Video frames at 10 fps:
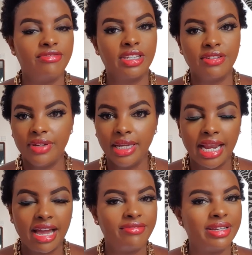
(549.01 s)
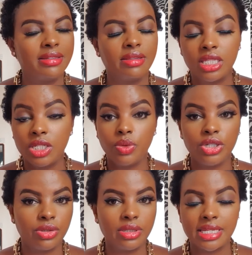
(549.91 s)
giving love, and
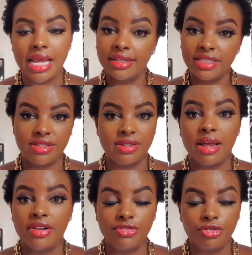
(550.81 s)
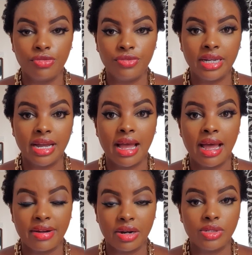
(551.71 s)
situations just revolving
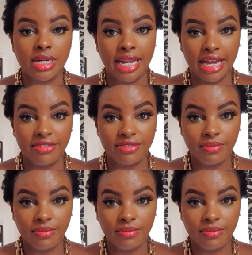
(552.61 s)
around love.